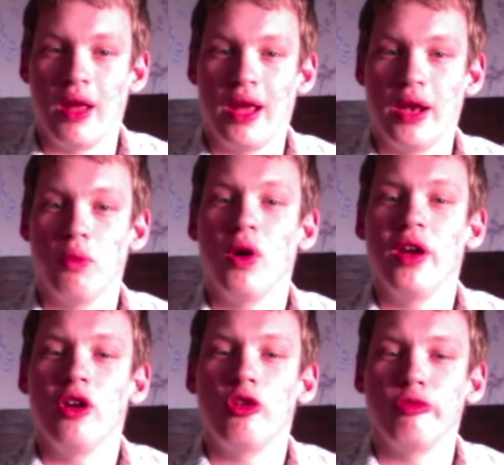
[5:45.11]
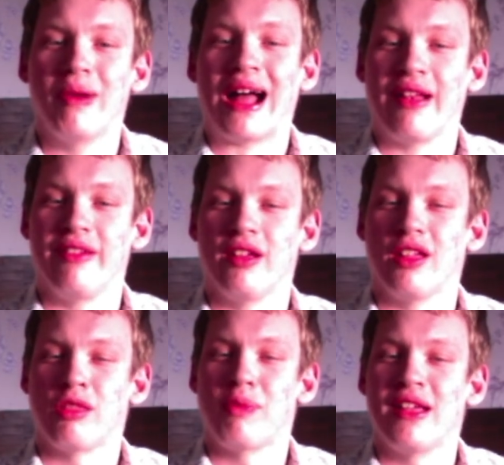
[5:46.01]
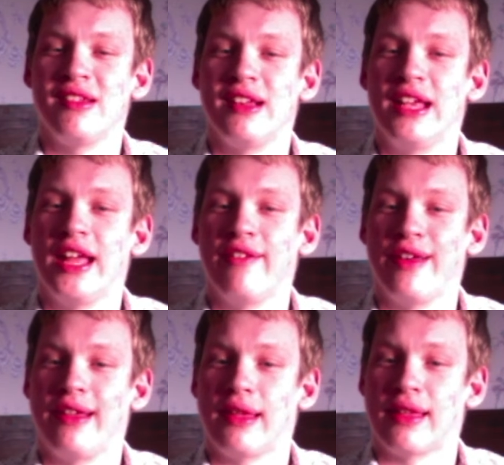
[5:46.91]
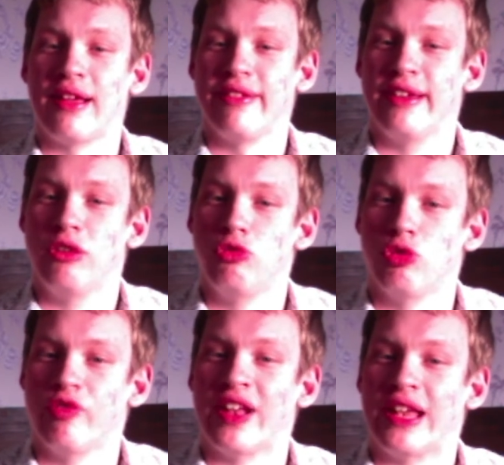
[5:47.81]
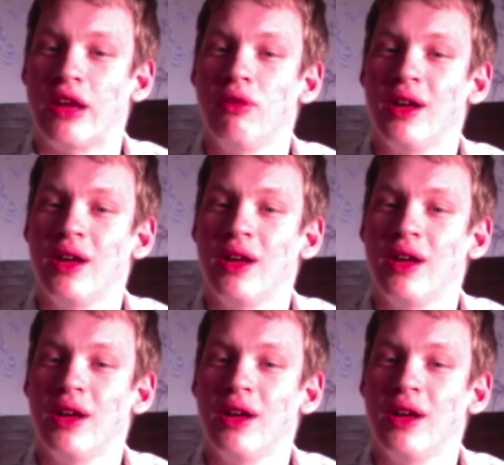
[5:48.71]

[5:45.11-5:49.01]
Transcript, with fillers: In a one-off match, especially if it is at a neutral venue,